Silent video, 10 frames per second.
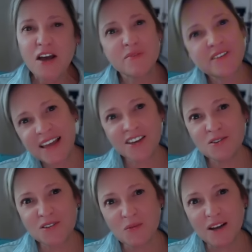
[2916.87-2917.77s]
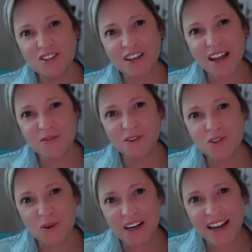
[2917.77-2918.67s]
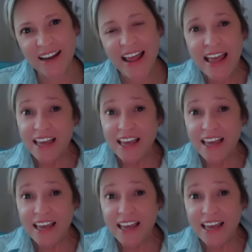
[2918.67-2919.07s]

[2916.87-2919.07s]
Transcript: But thank you so much again for joining.